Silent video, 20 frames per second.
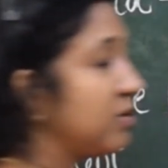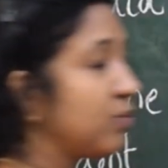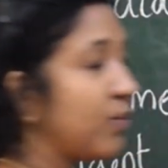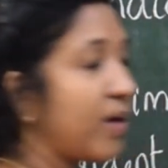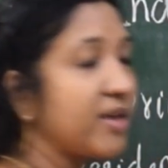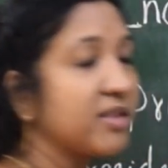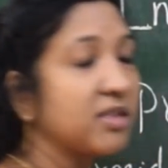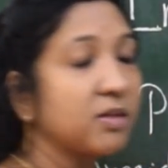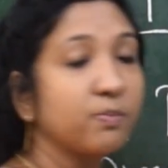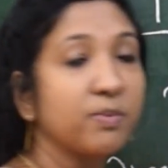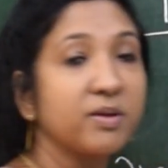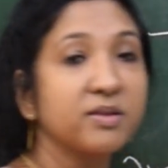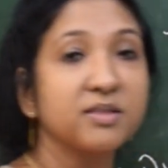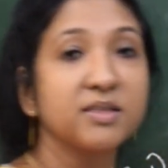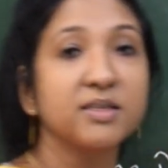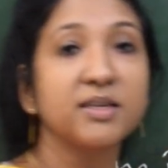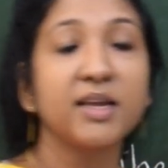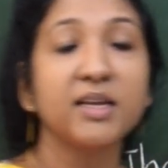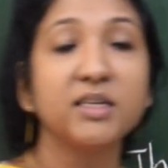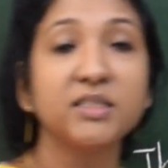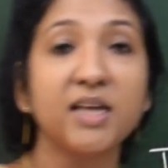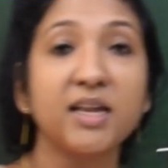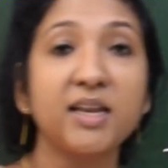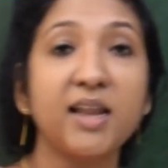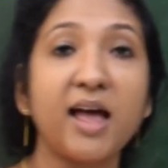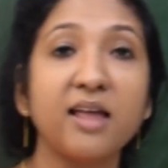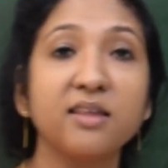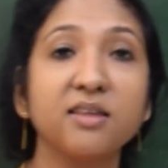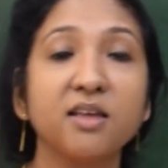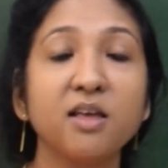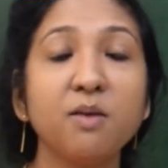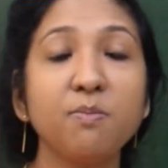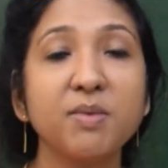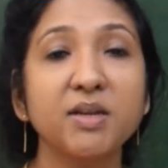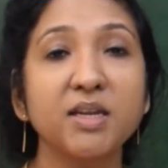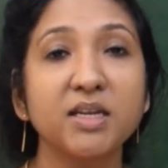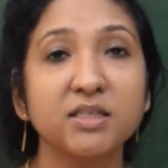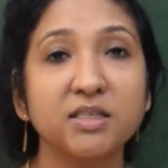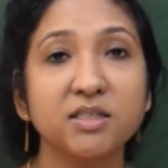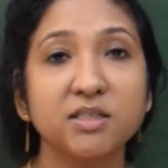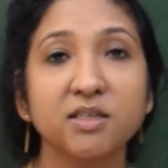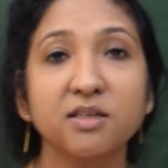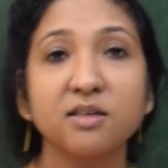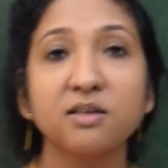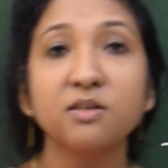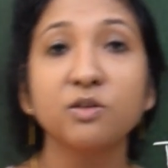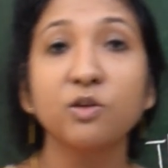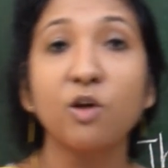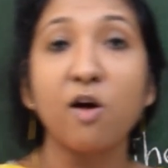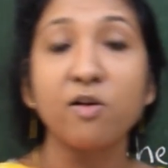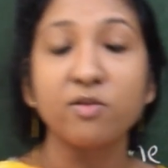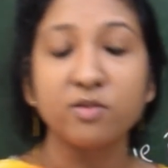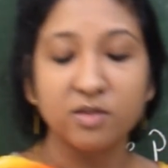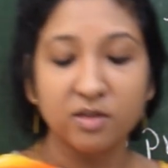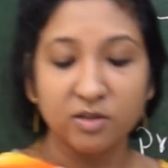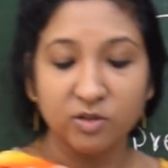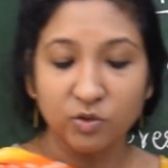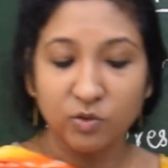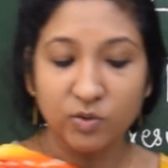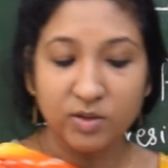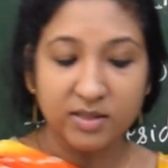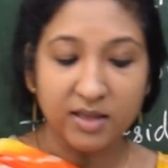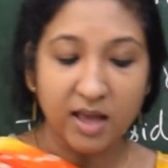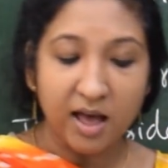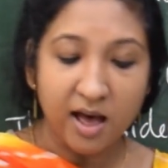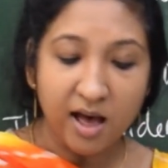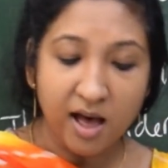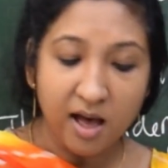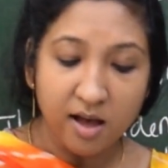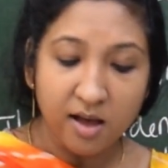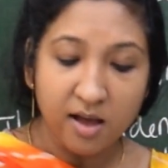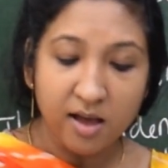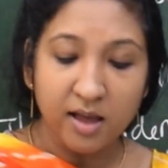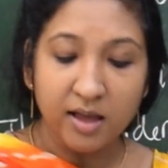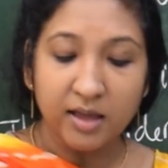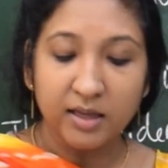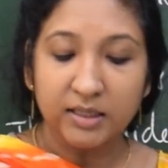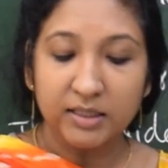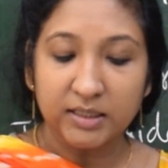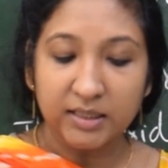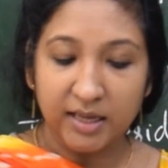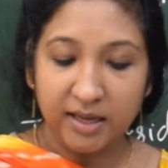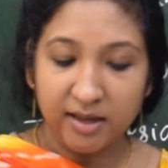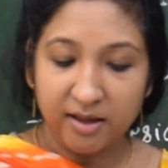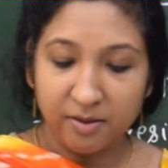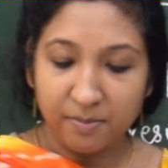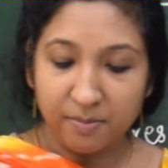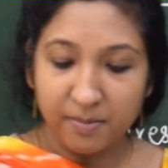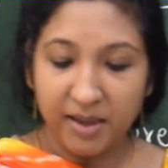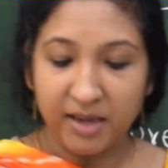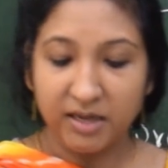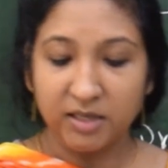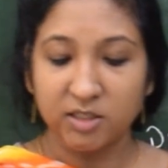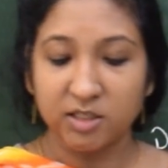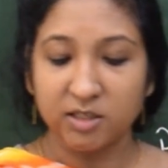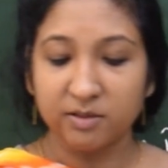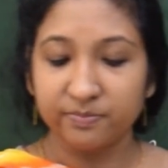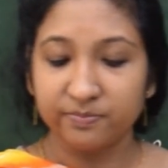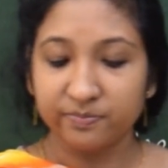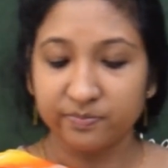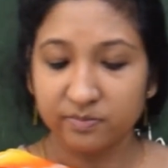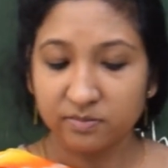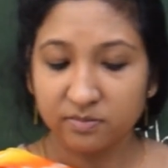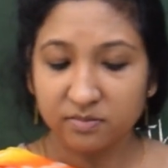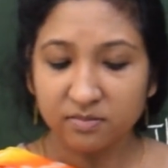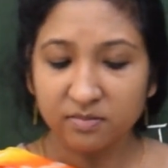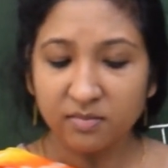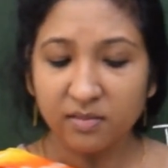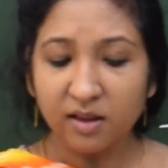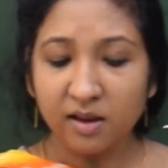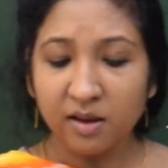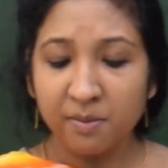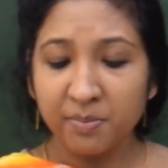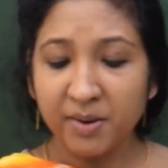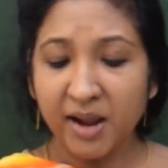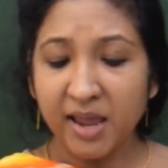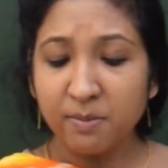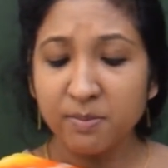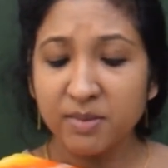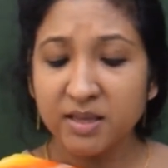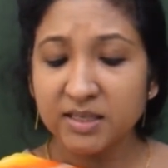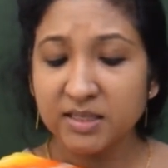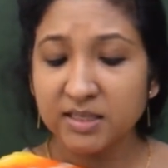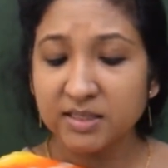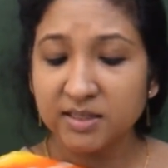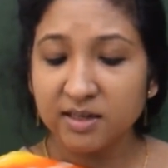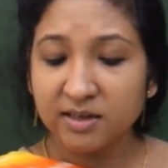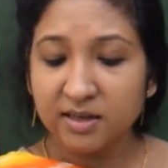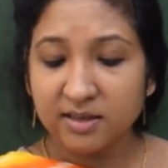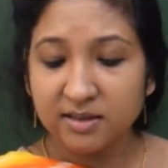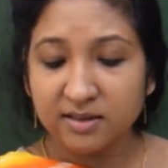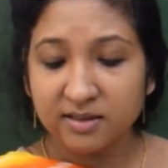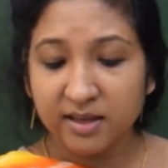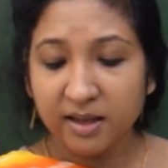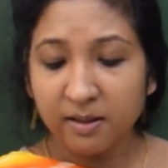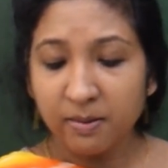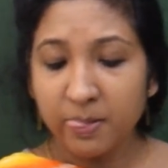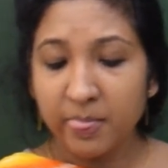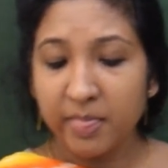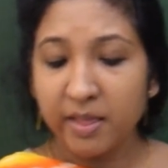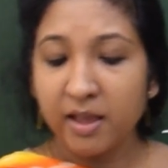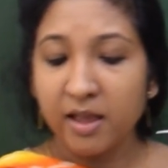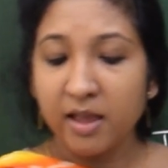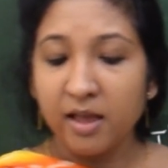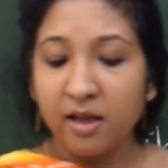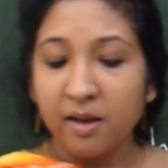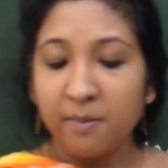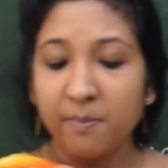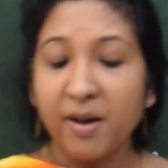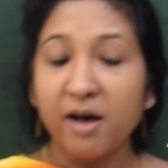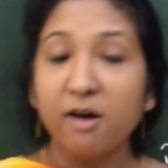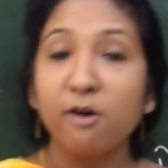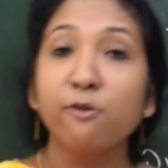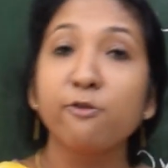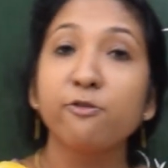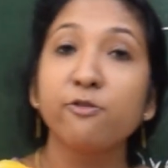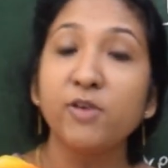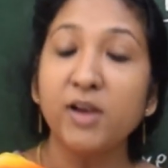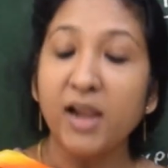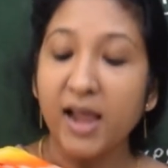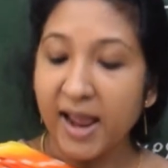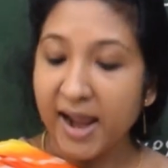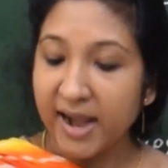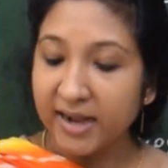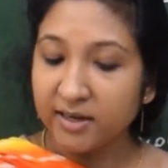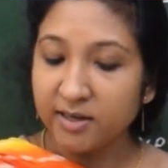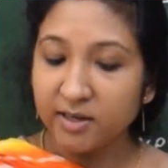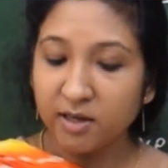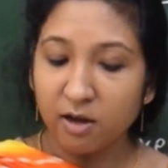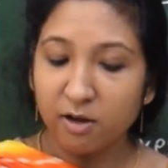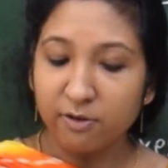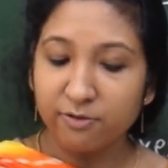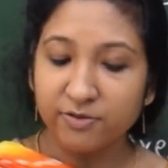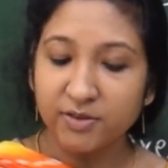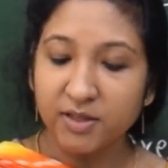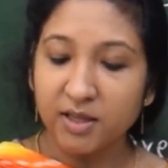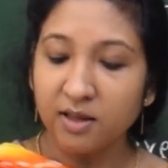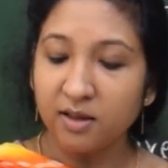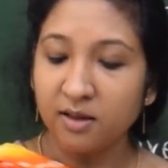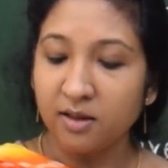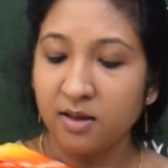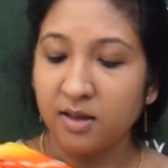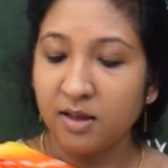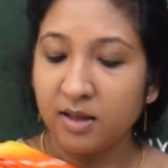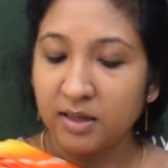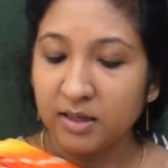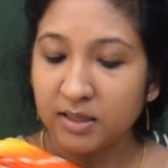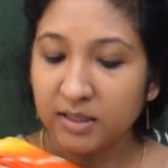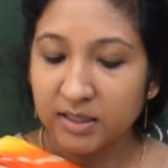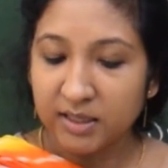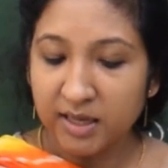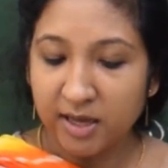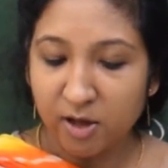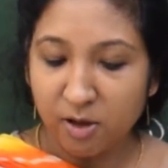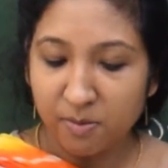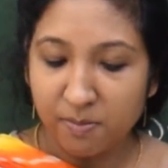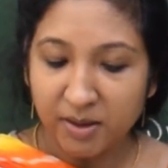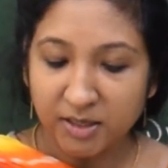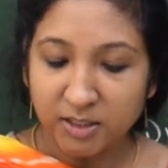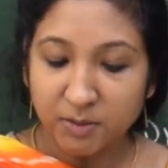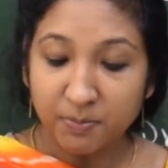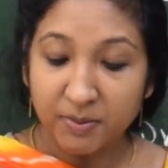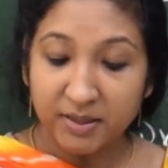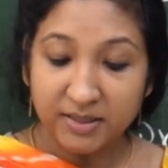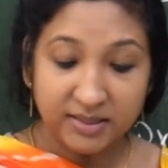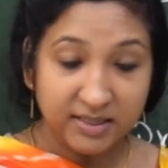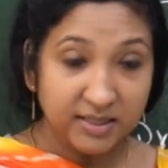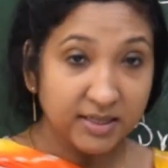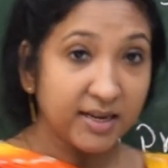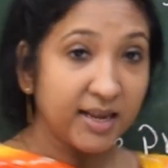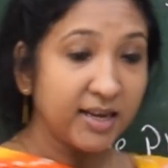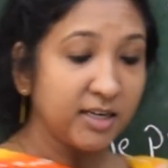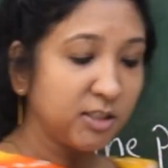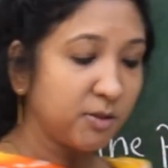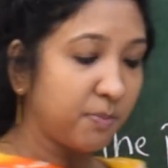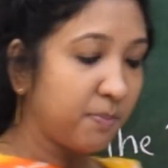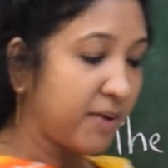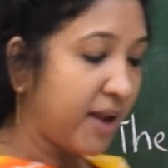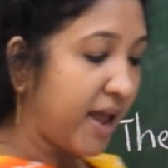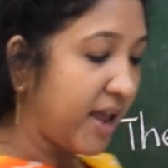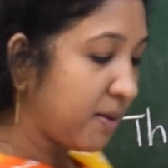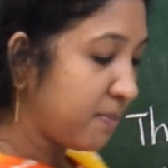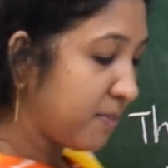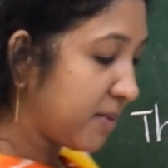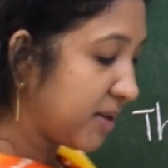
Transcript: vice president and other ministers constitutes a government. Prime minister is the powerful head of the government. President, prime